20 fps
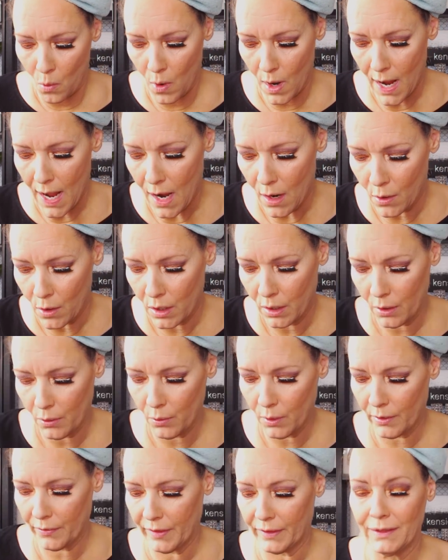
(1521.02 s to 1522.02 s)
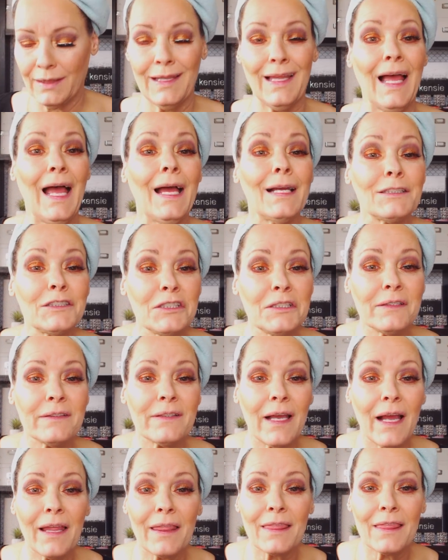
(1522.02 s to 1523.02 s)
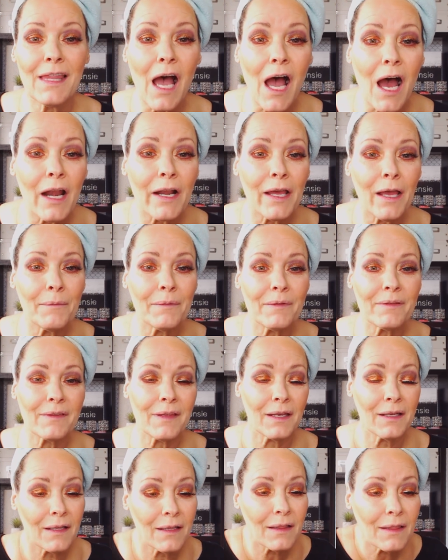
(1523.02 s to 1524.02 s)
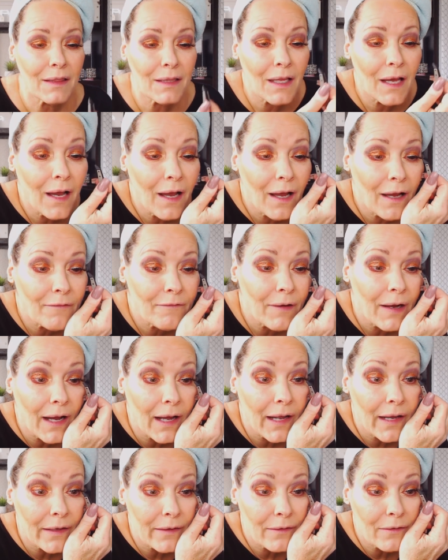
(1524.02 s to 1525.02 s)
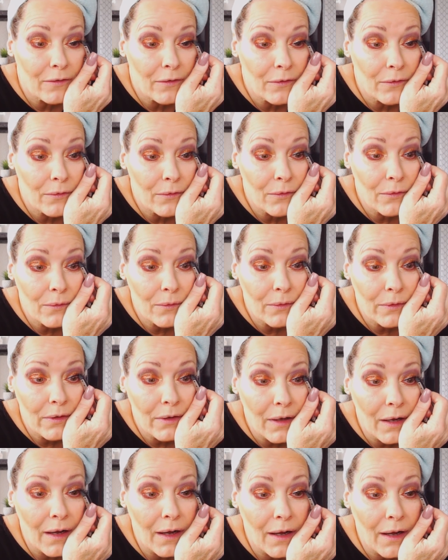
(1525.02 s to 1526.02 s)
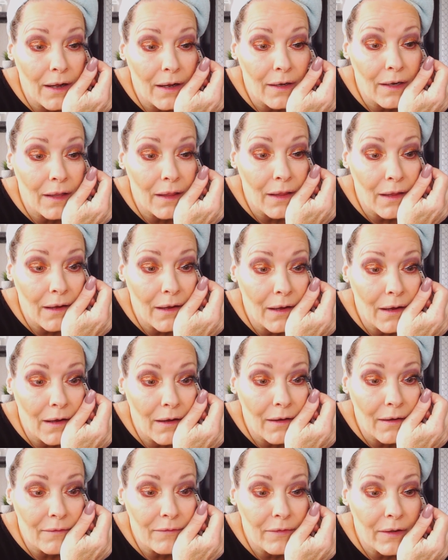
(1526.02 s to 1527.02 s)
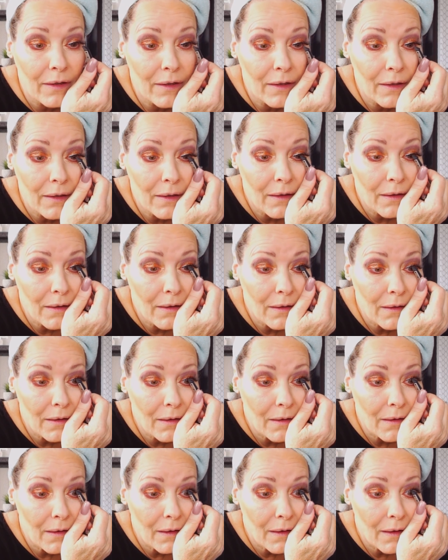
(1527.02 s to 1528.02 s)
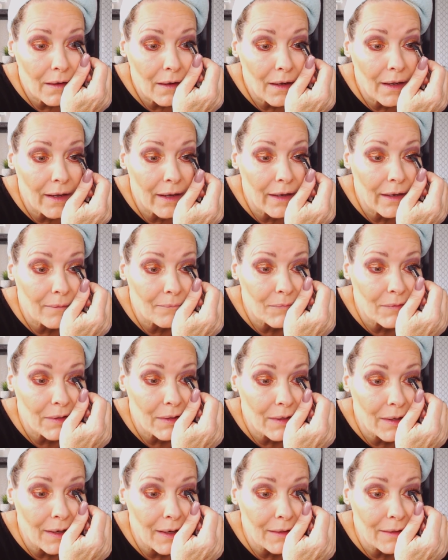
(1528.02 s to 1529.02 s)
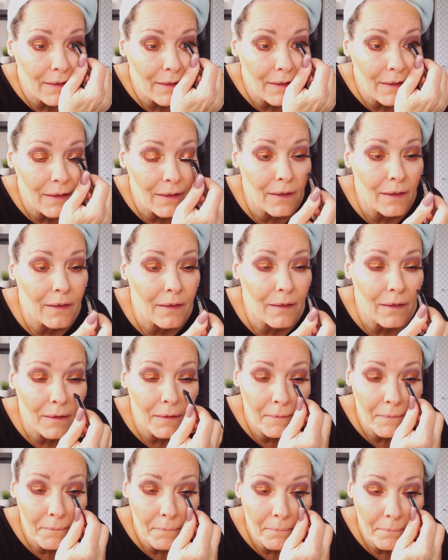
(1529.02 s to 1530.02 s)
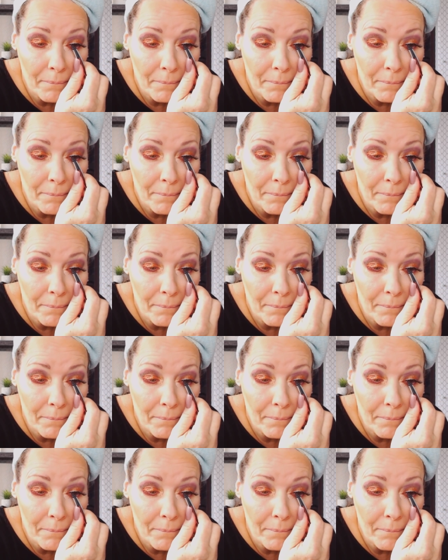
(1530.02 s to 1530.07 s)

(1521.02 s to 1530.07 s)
Wow. Well, the lashes I thought I was going to love, I do not love. I am not kidding.